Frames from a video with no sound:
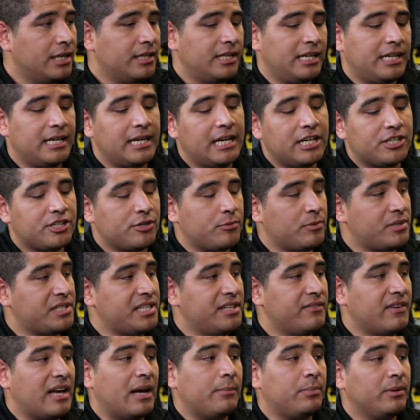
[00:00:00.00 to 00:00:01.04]
they can actually
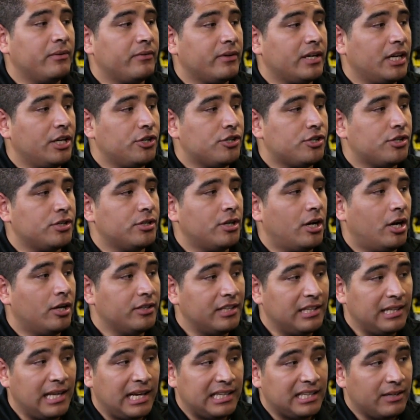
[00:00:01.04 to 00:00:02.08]
receive amplification on
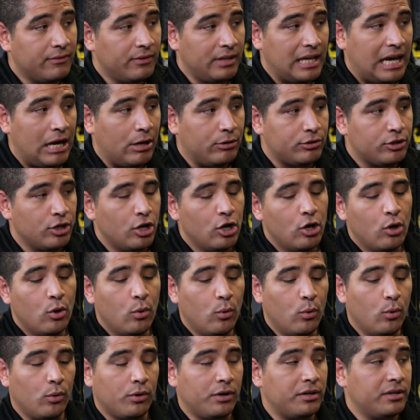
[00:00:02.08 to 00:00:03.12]
the line level out
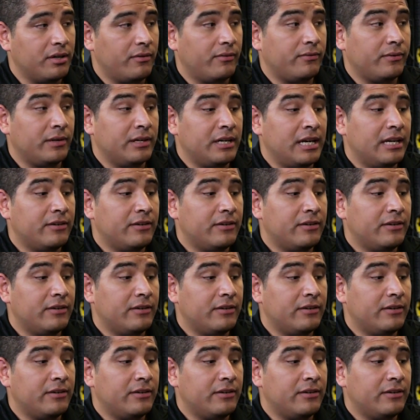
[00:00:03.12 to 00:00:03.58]
or on the front